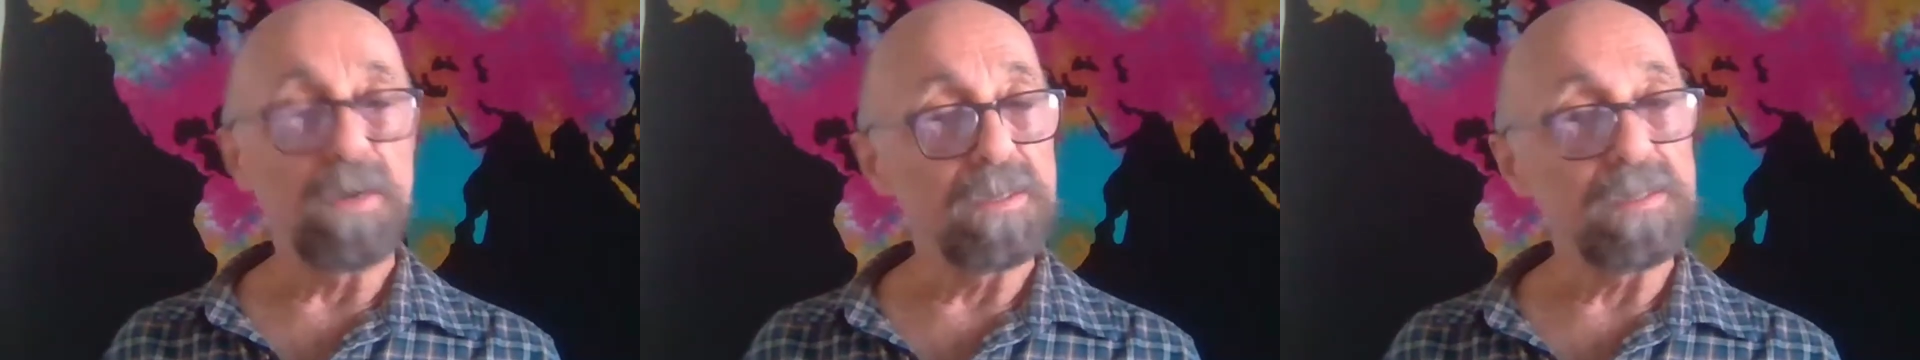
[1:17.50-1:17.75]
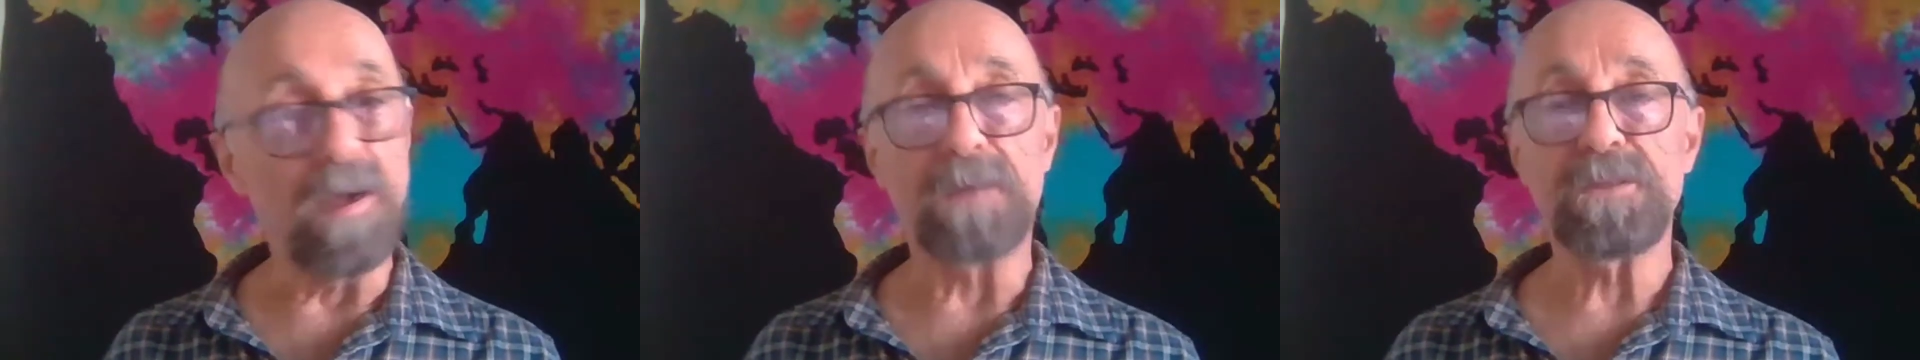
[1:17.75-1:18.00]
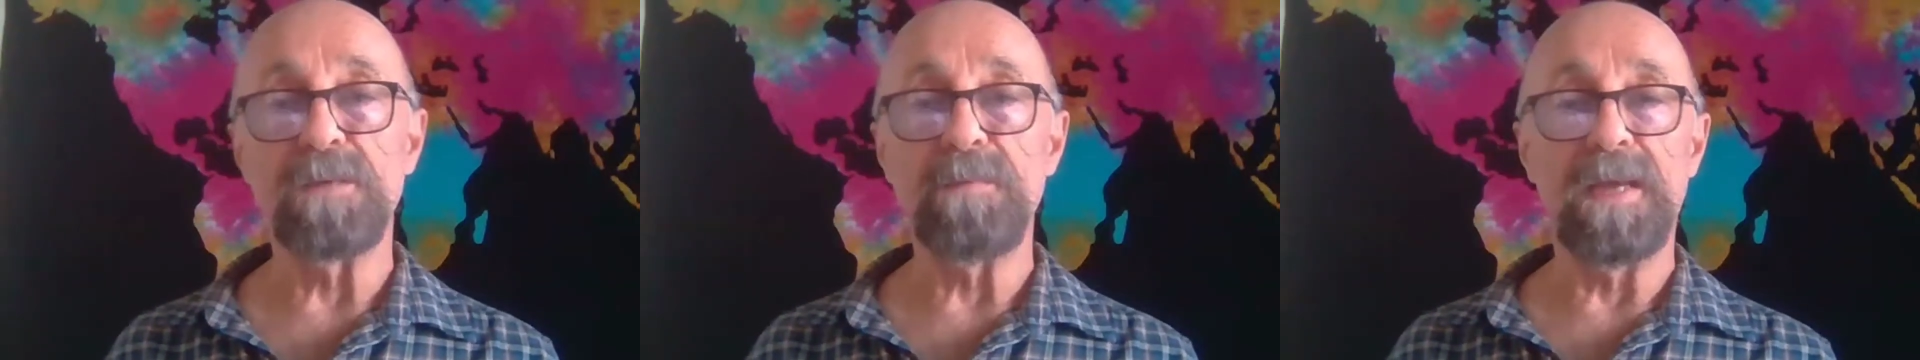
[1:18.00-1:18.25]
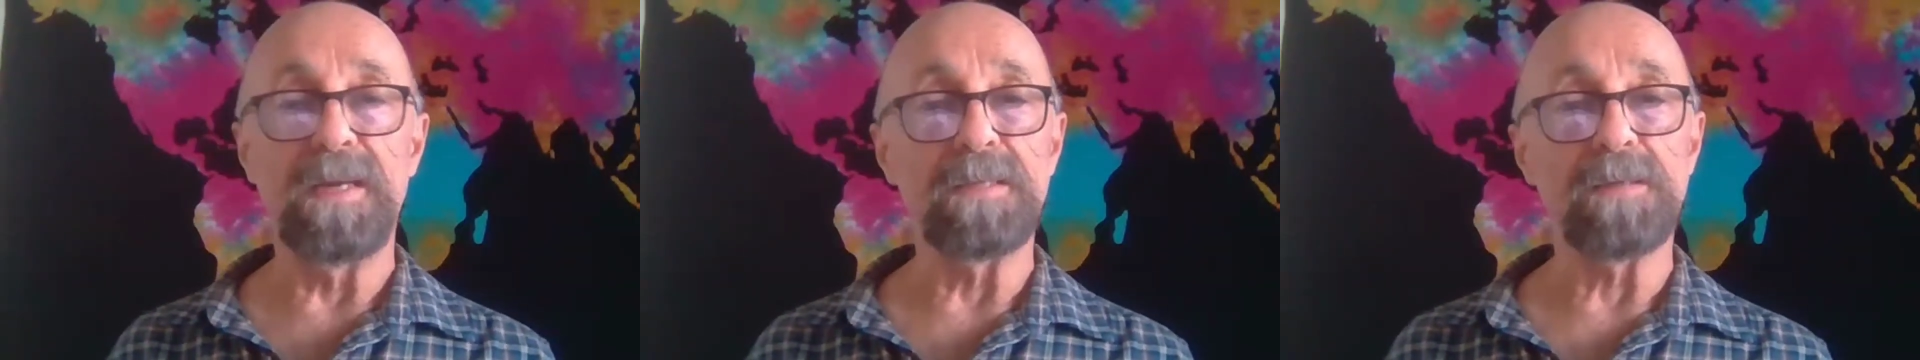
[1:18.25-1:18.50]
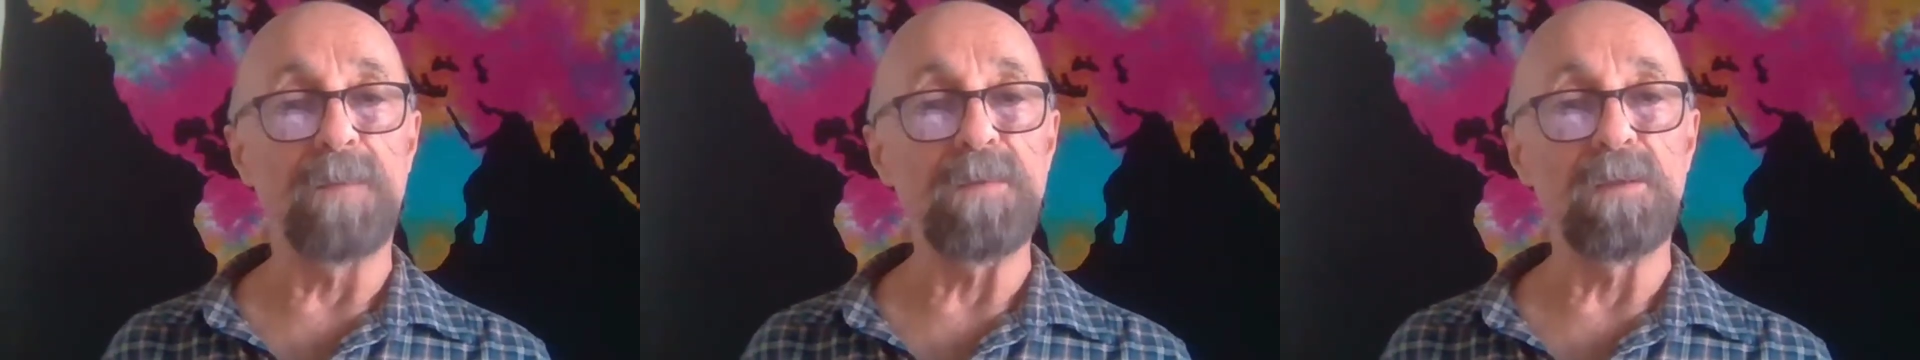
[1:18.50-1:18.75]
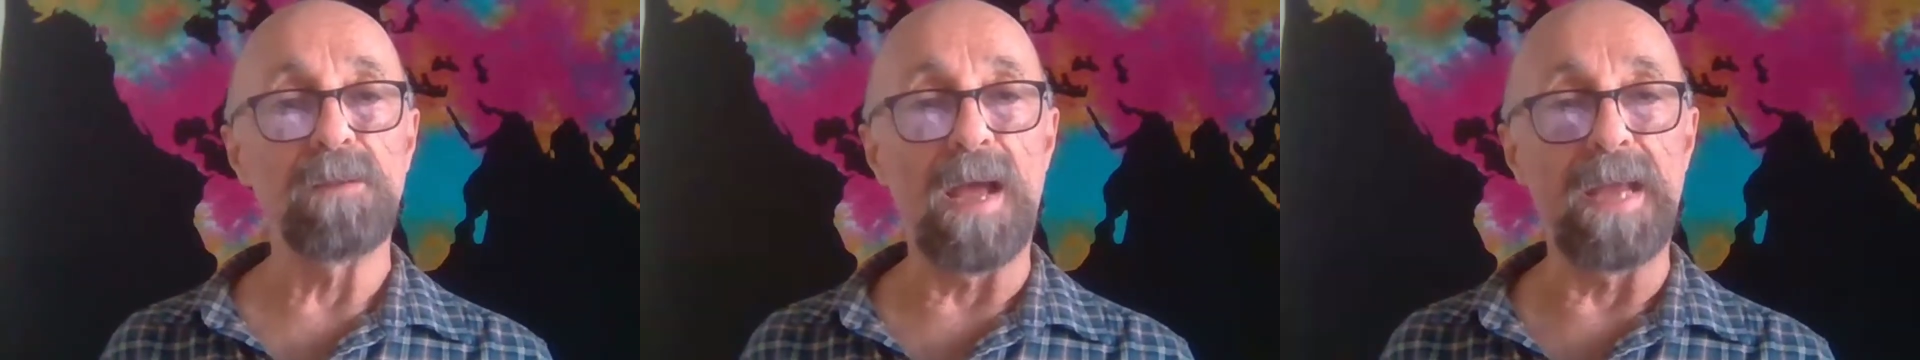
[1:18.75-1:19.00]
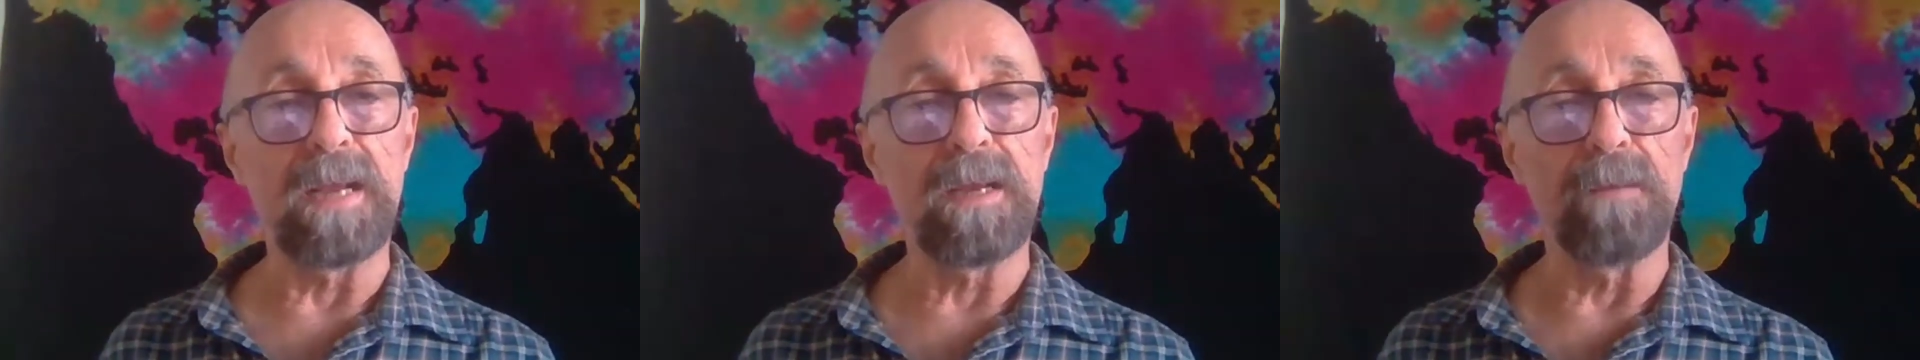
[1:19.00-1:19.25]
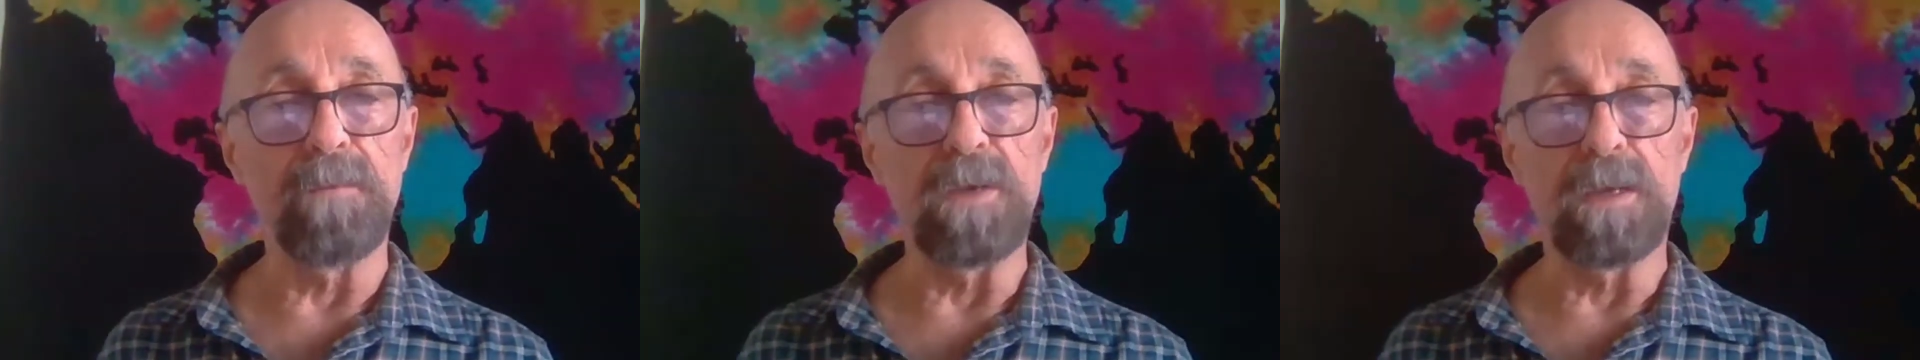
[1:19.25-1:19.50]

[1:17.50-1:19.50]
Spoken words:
You can talk to me anytime you'd like.